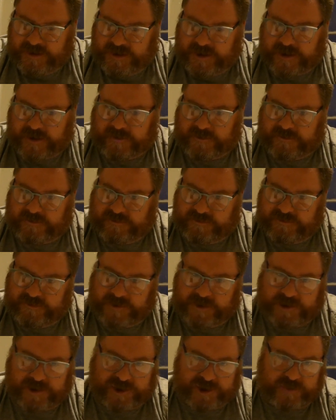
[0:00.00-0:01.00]
you know,
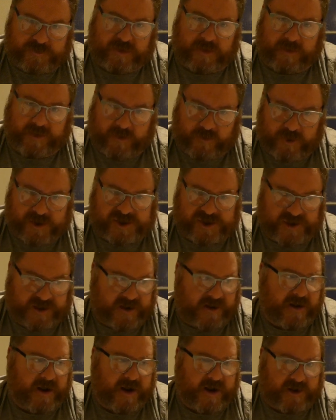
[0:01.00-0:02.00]
you should probably wish the
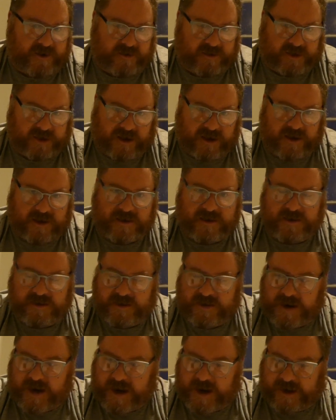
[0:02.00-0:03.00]
guy good luck,
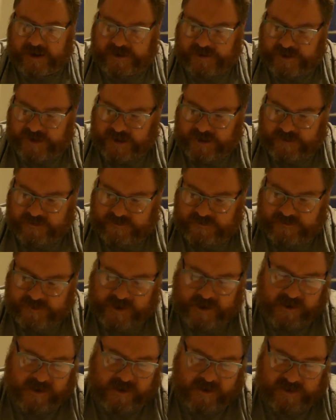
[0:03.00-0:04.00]
and
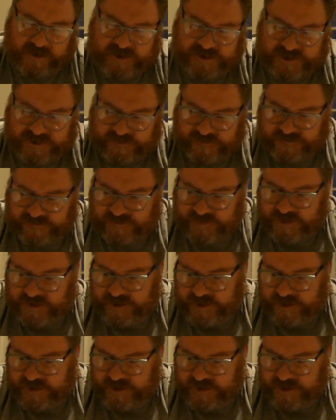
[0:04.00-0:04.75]
regardless of,